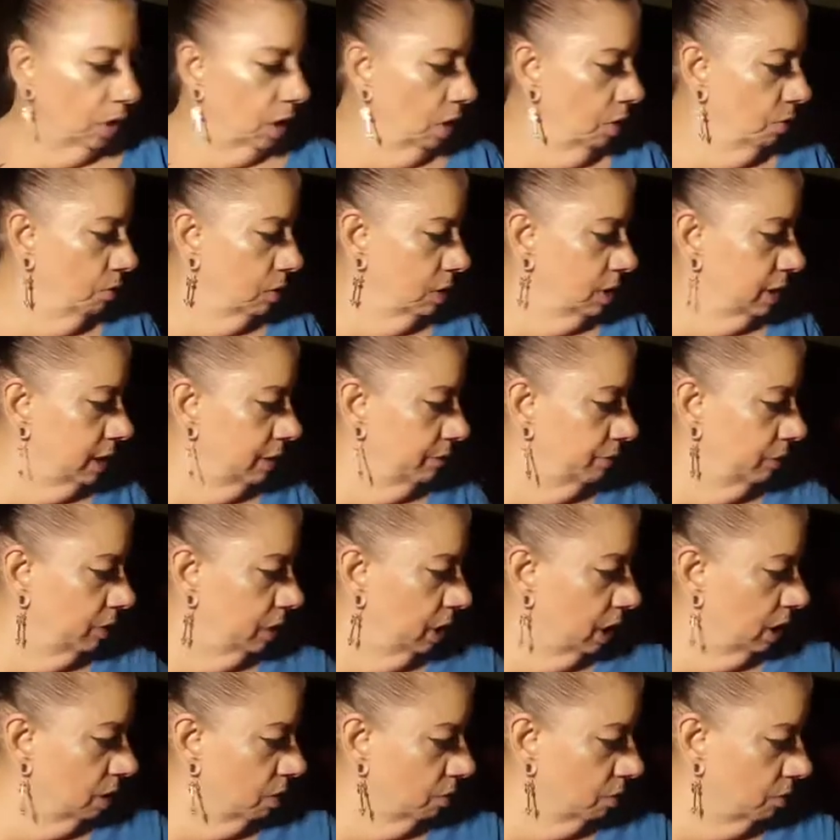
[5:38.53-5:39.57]
will
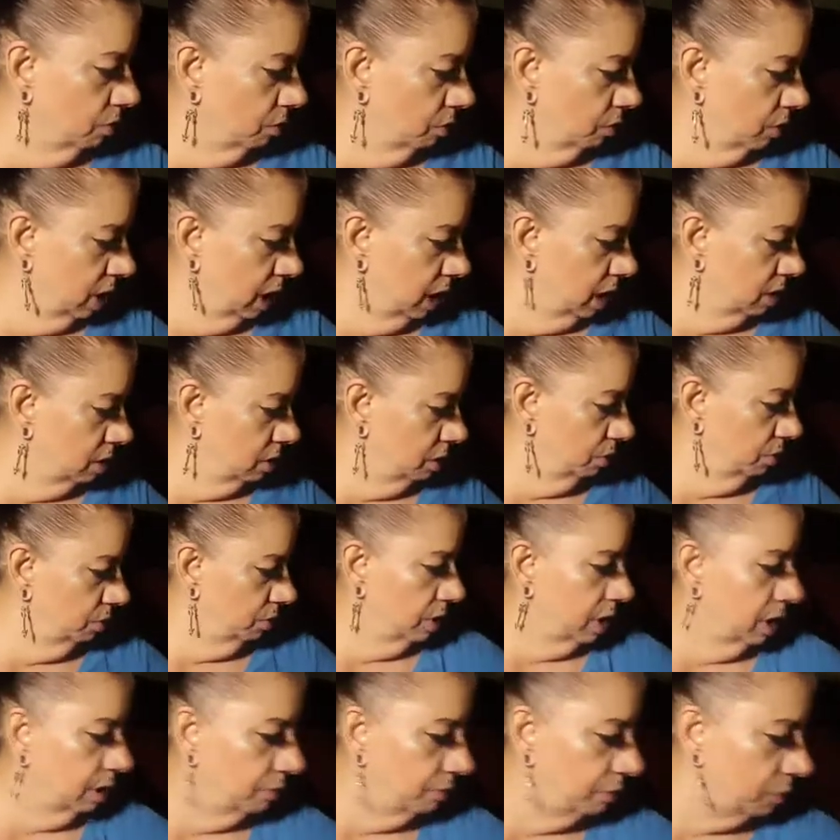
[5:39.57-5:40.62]
definitely go into
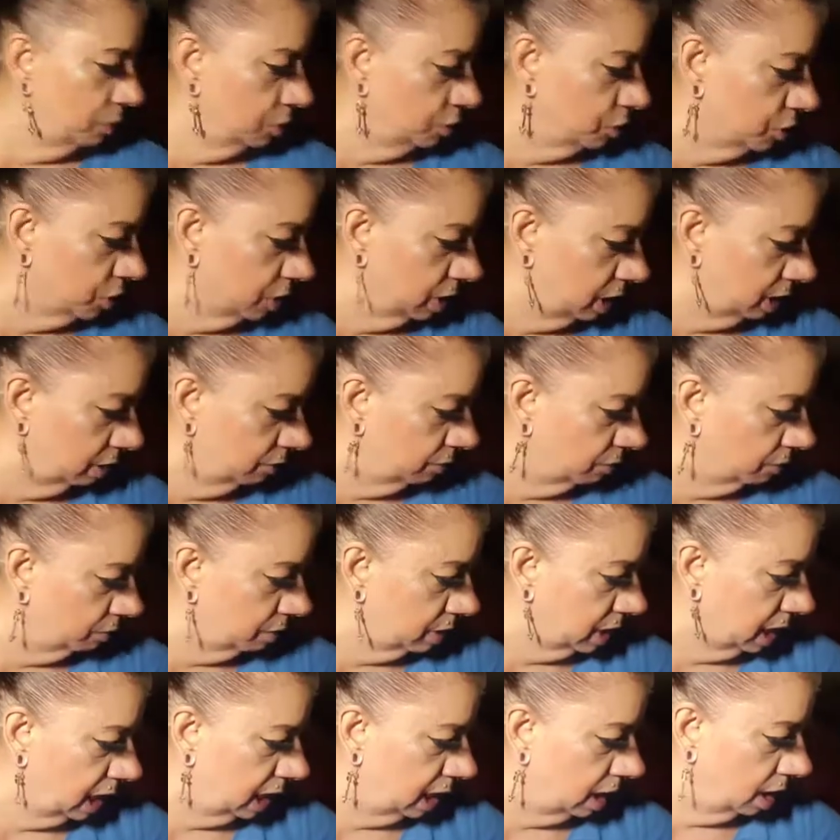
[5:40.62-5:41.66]
a future
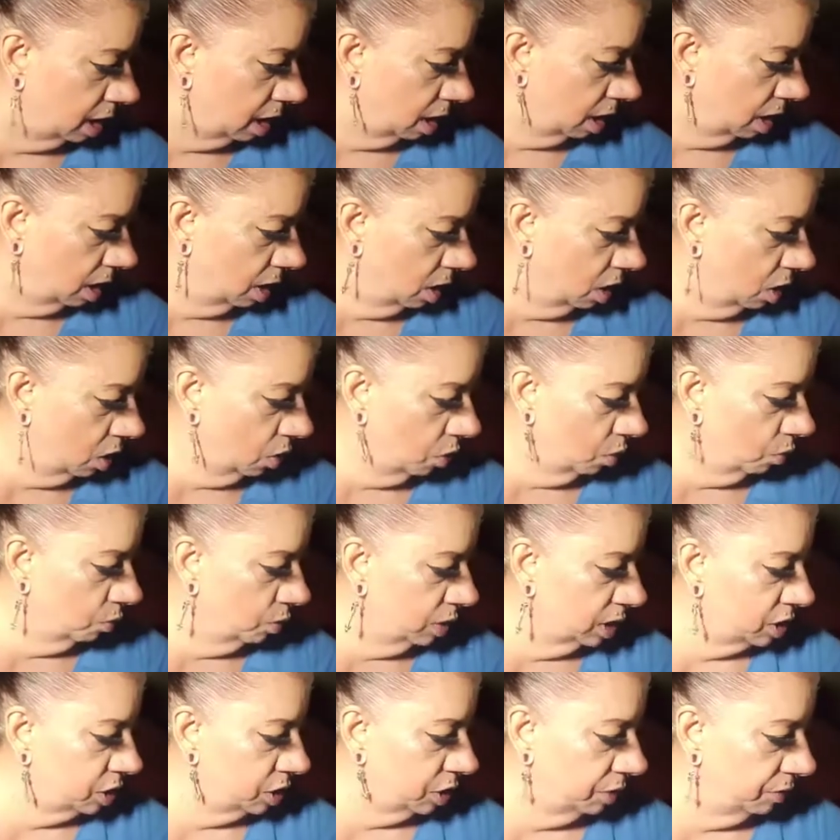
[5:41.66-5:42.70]
giveaway,
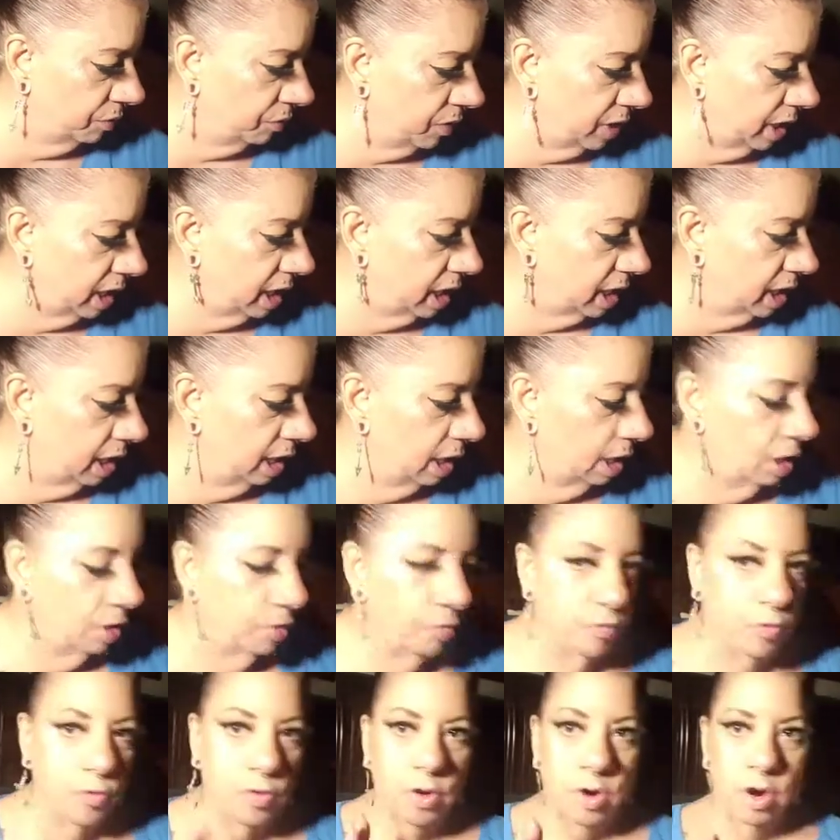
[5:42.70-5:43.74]
which if I can hit
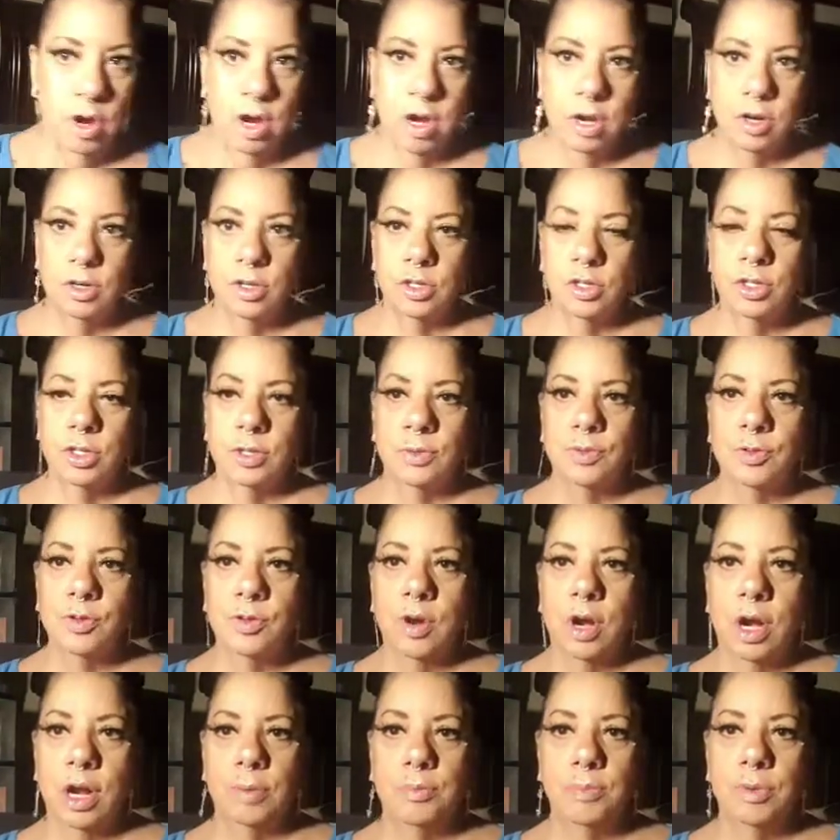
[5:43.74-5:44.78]
400
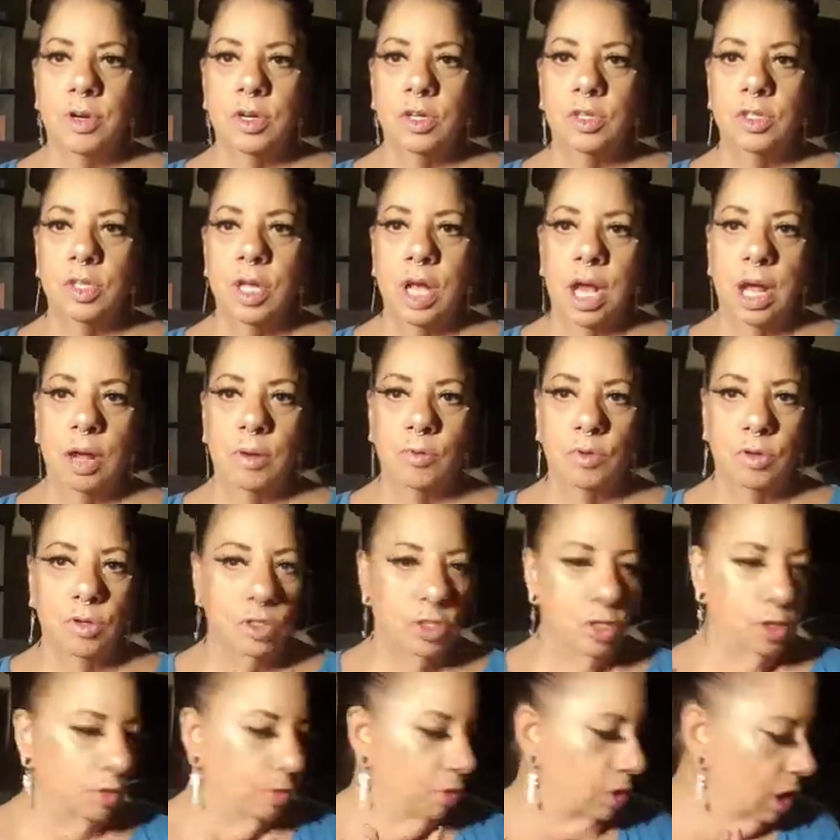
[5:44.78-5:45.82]
subscribers, I will
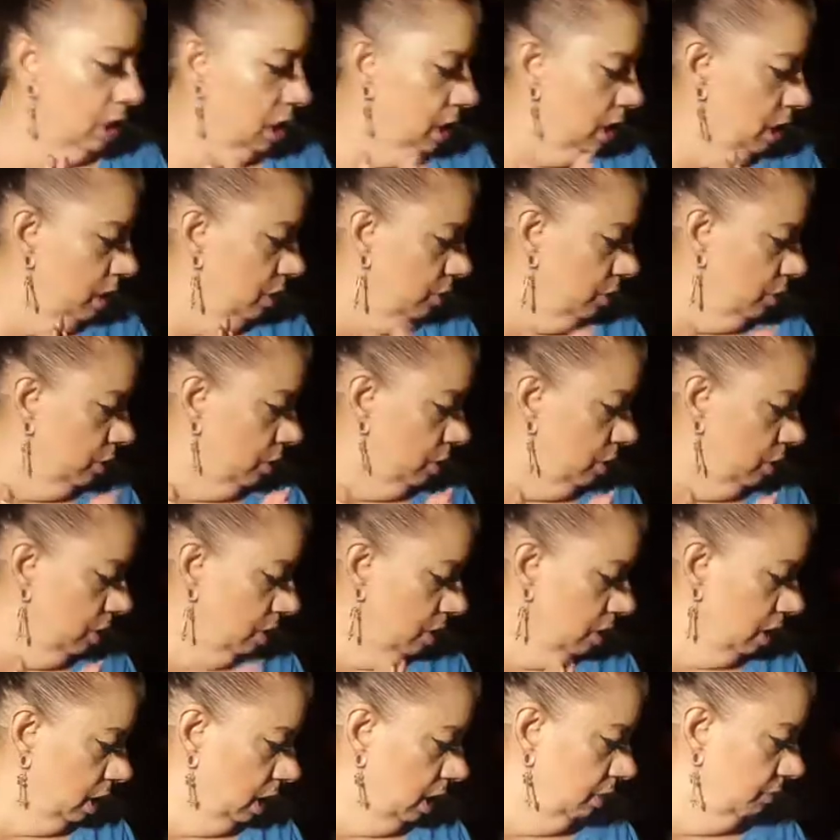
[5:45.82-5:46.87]
do another
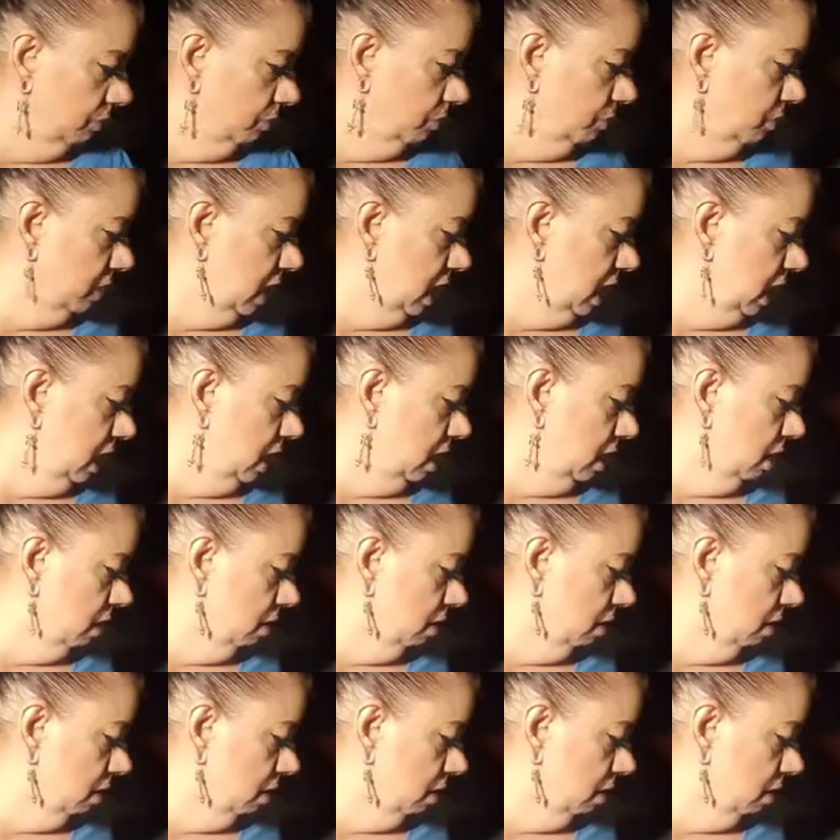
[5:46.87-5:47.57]
giveaway.